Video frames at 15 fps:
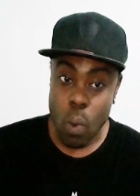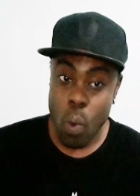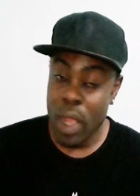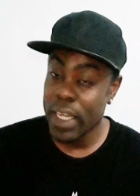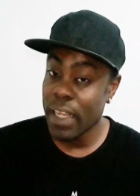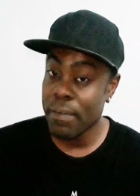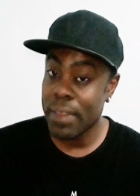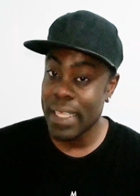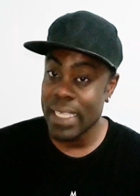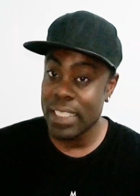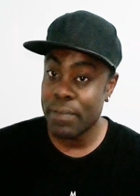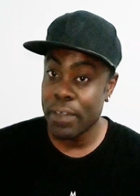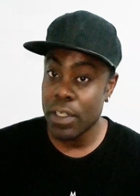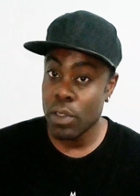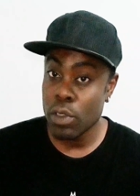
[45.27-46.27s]
one of
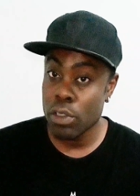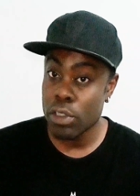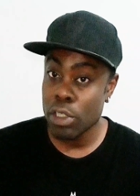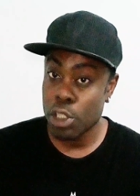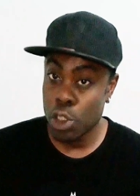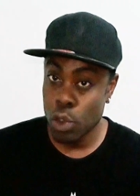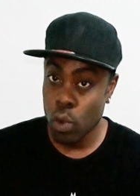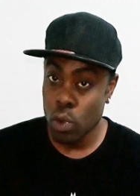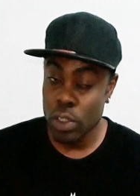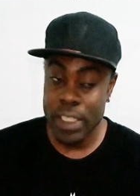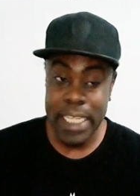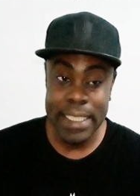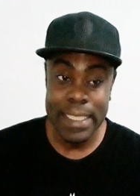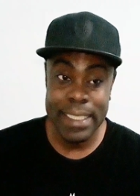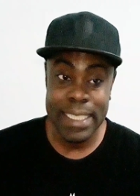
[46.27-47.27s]
these videos shows
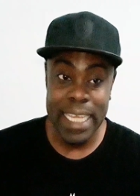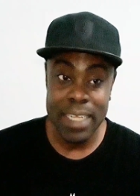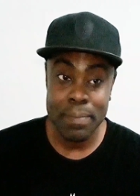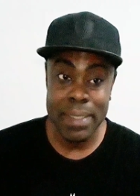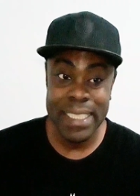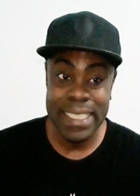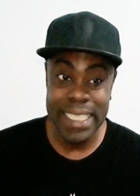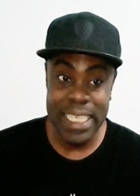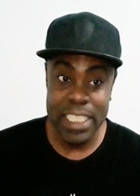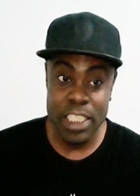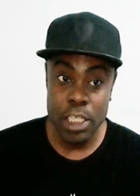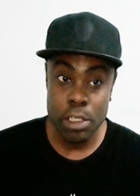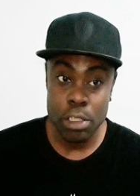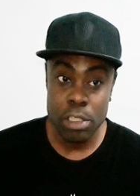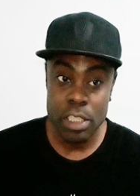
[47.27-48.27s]
that it can be
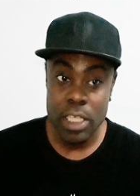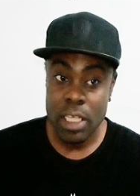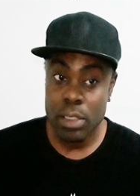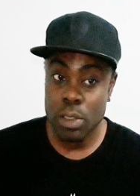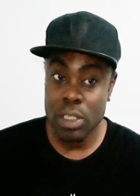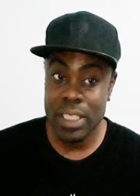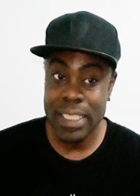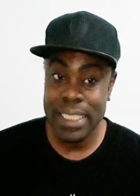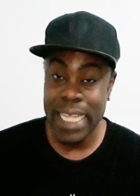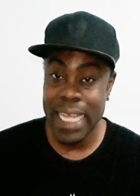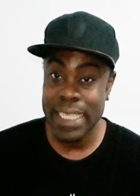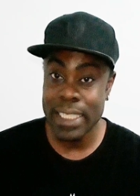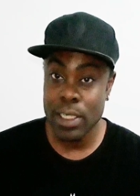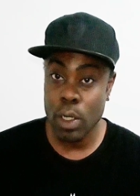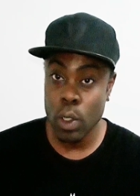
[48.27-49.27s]
dangerous to
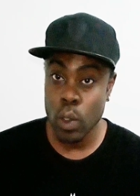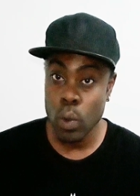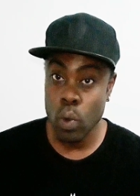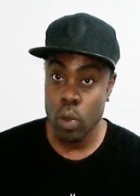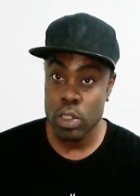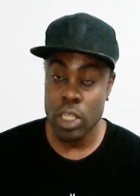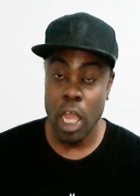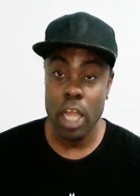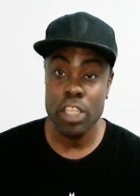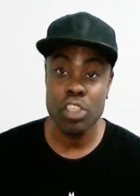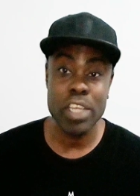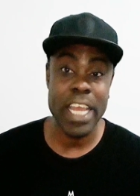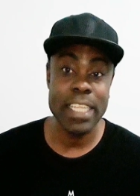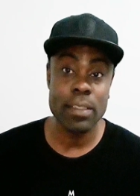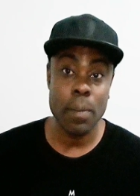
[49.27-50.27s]
stand close or
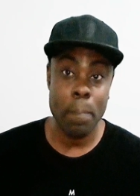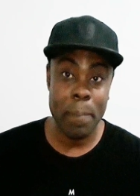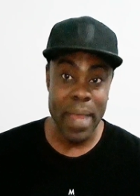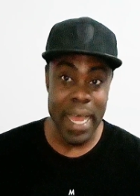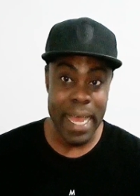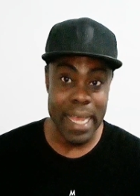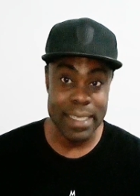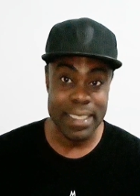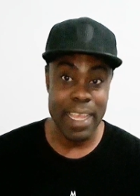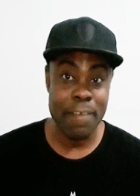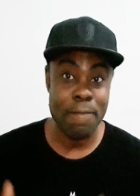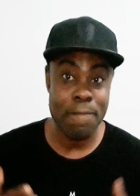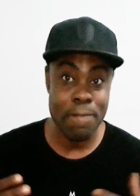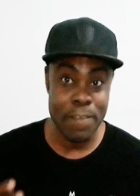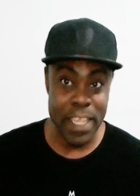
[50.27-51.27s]
try to pass
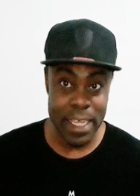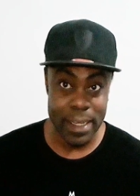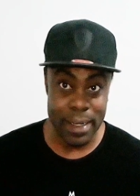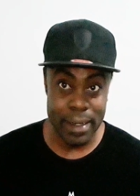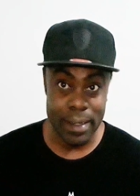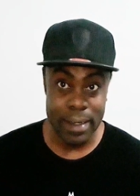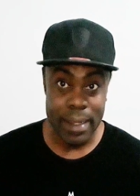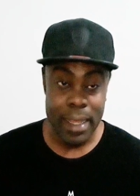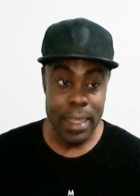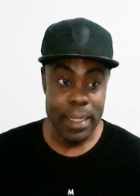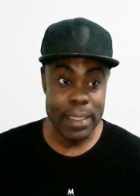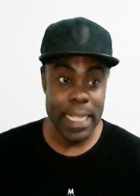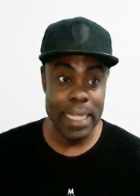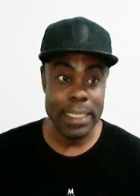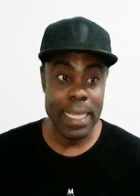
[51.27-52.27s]
a vehicle
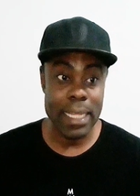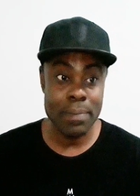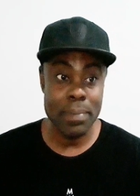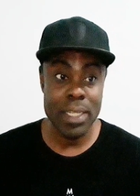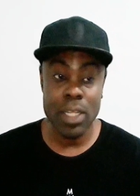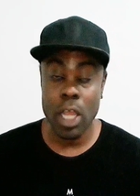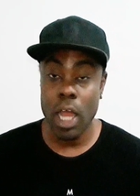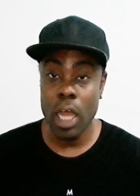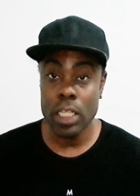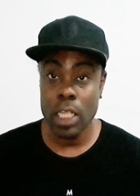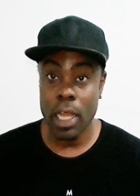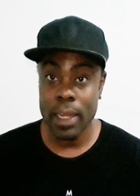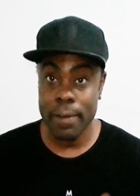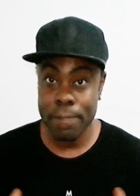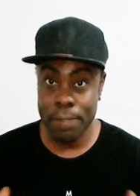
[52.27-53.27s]
that had been caught
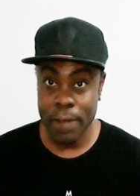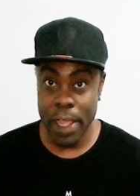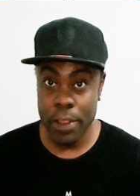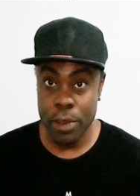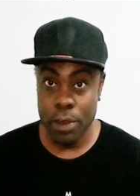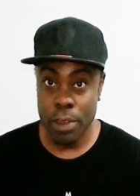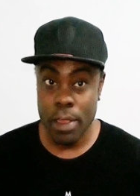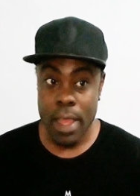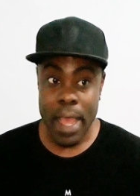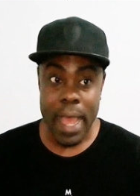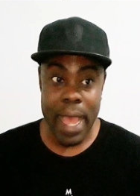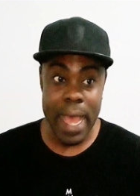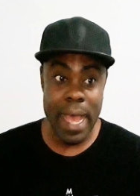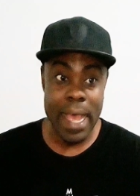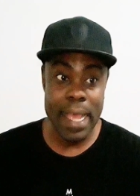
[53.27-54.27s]
on fire,
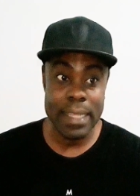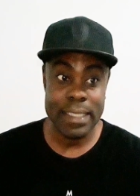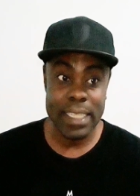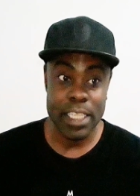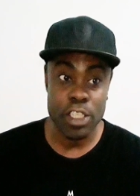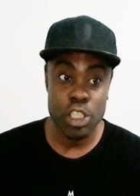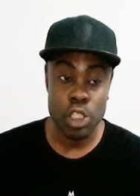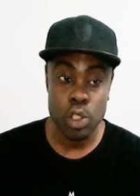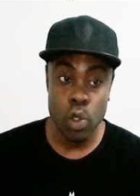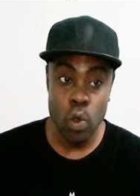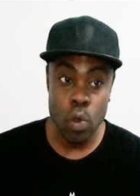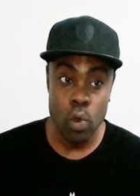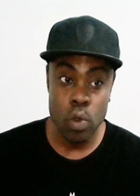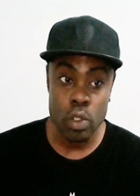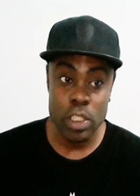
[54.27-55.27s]
as it
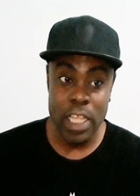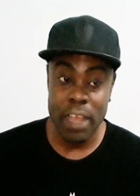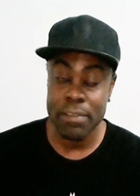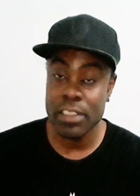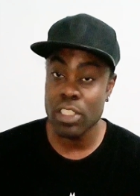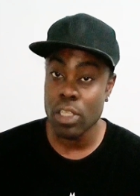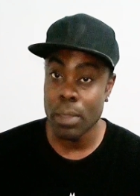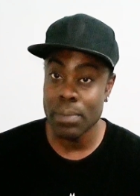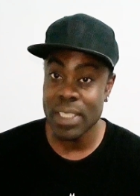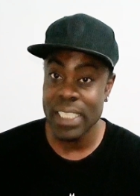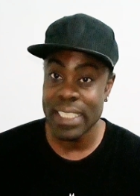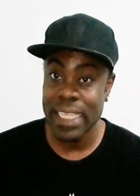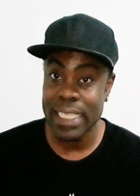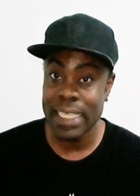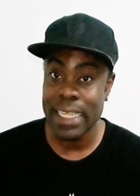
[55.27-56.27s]
shows of
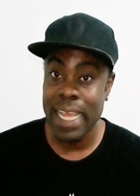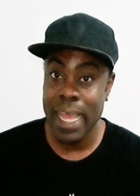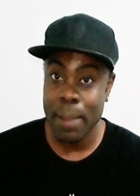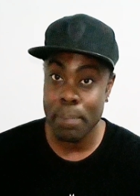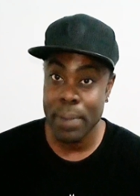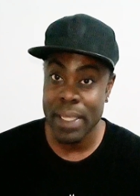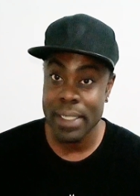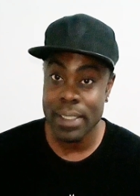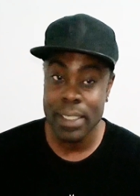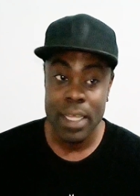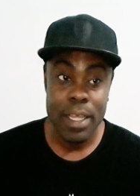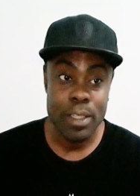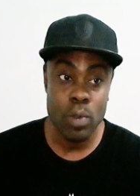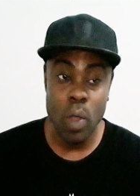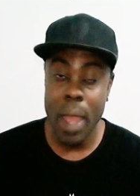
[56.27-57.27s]
something that had
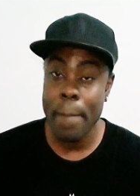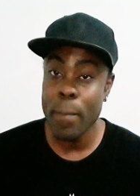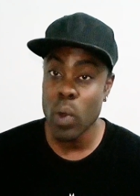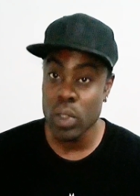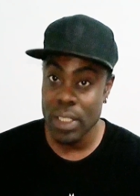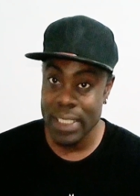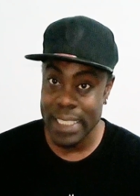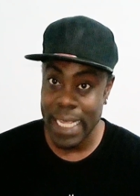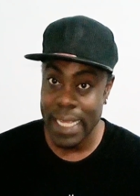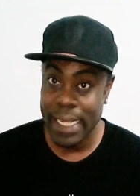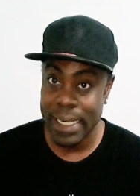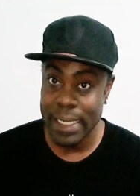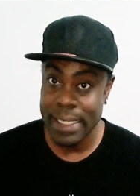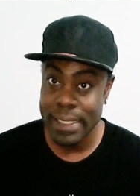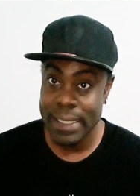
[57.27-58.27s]
happened to a
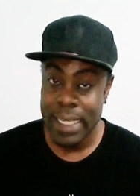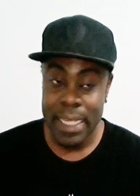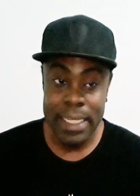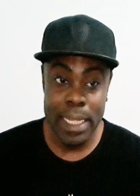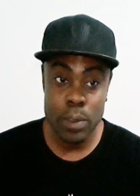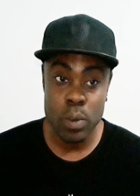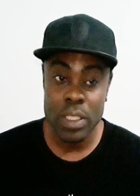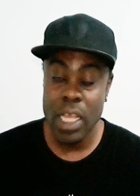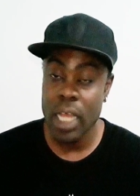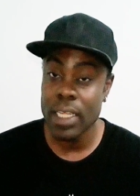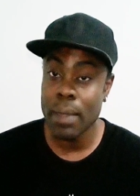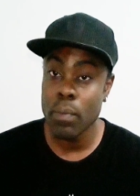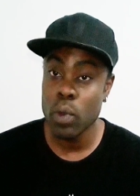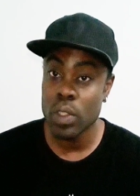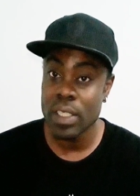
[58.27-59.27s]
motorcyclist that was on
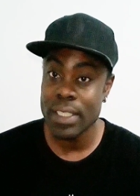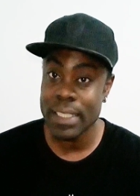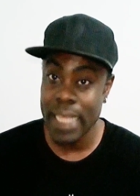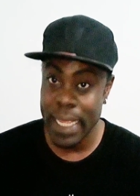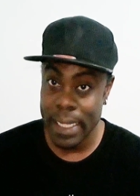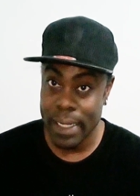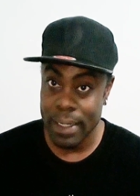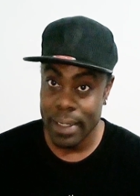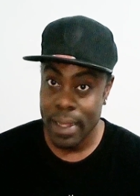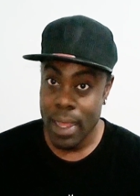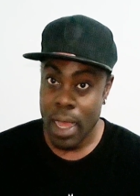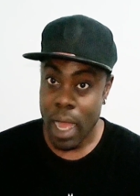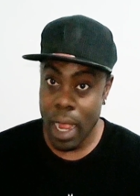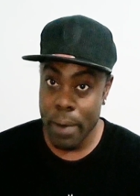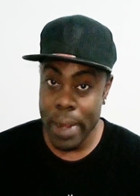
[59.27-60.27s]
a motorcycle.
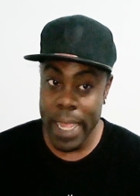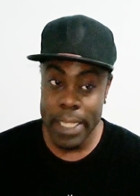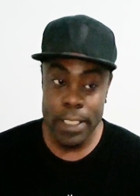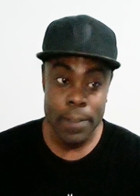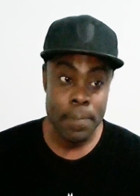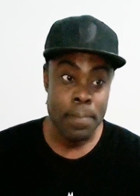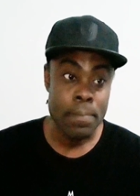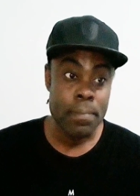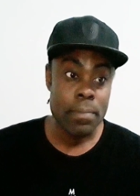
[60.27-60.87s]
Alright,